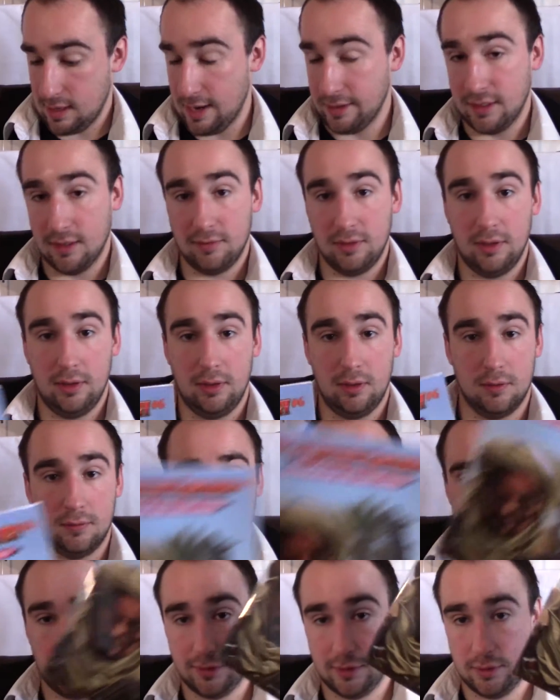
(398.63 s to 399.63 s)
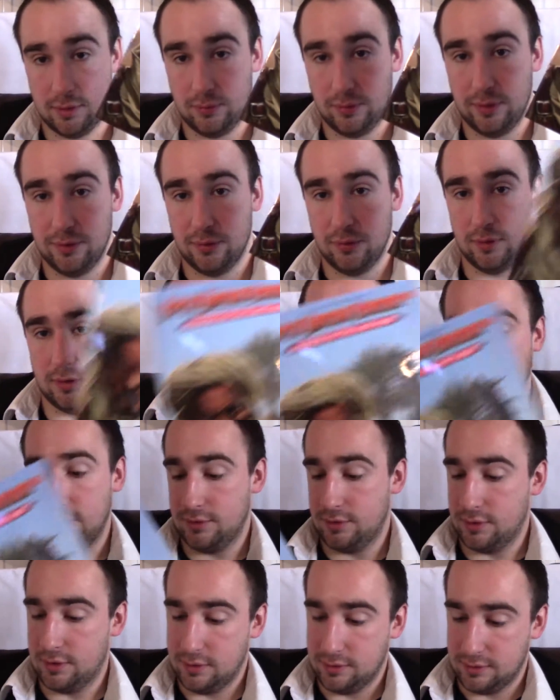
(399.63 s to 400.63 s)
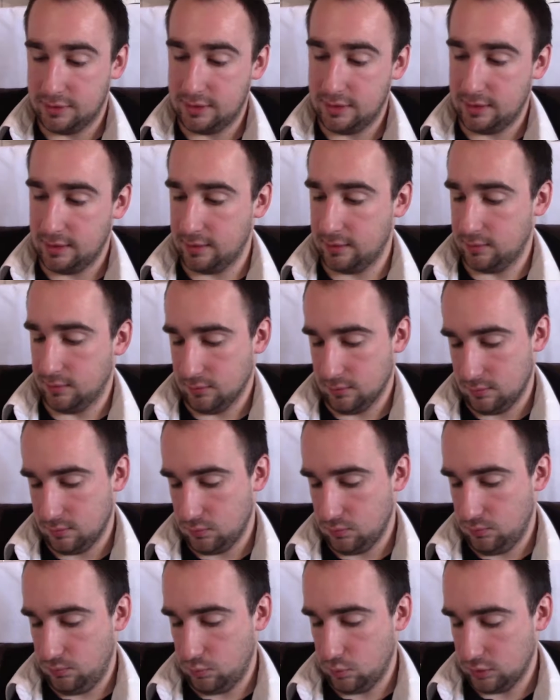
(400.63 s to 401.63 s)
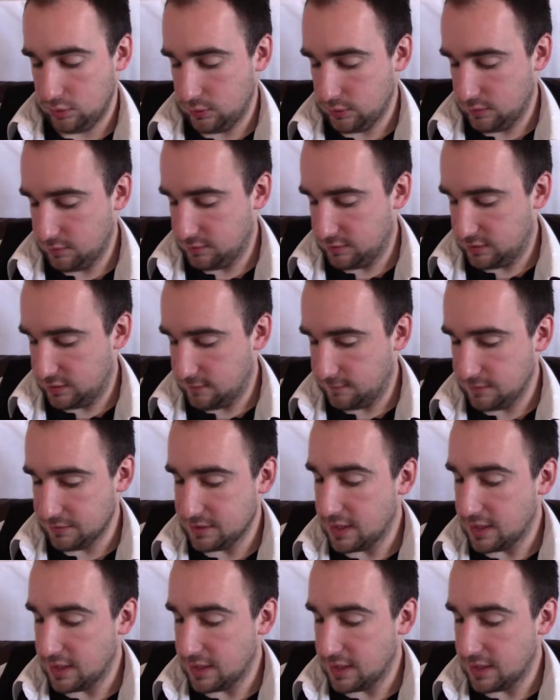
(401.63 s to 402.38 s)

I definitely look forward to reading through this adventure and seeing what sort of stuff is